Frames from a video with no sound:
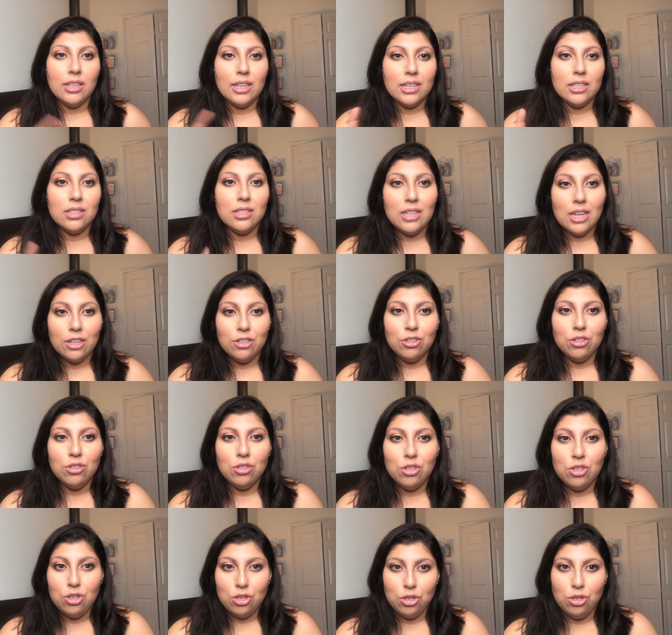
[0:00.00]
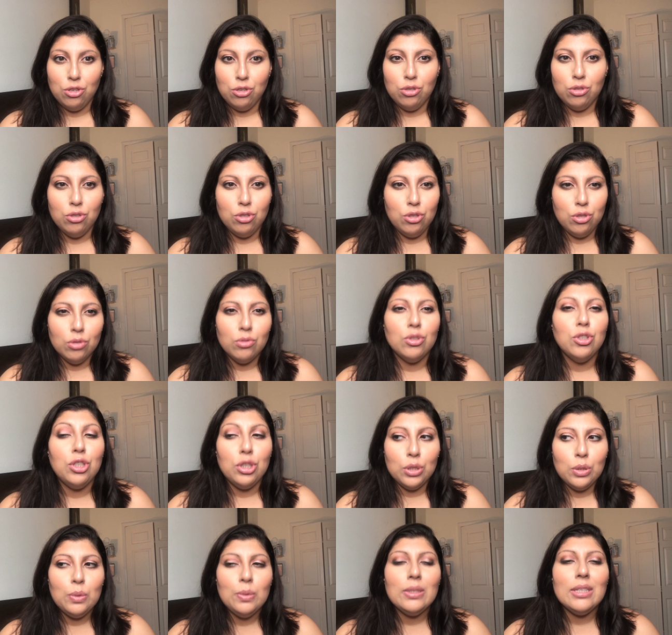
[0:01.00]
like, a section to
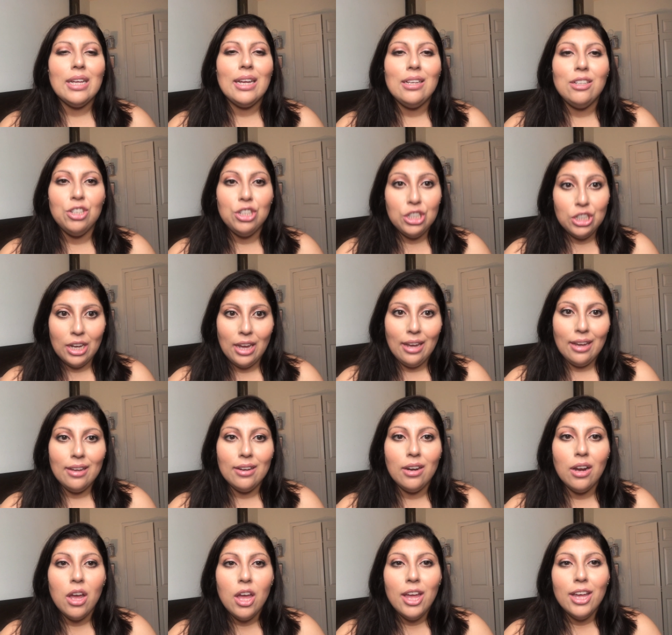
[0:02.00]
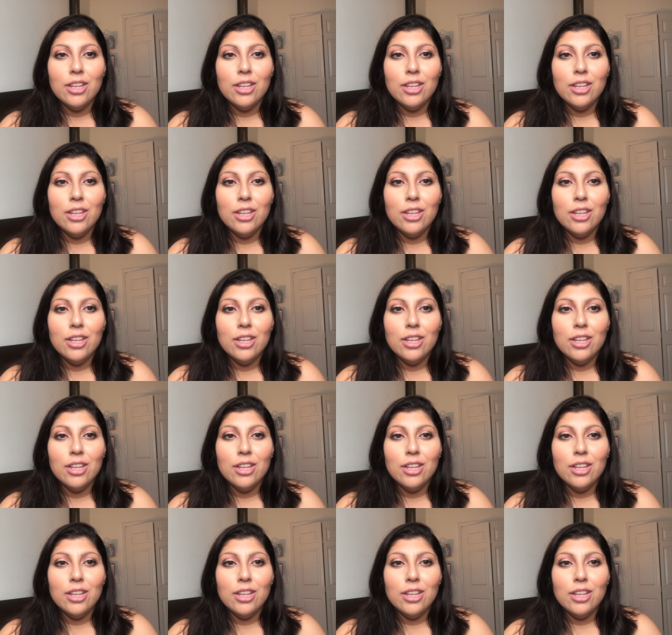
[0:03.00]
choose a shade,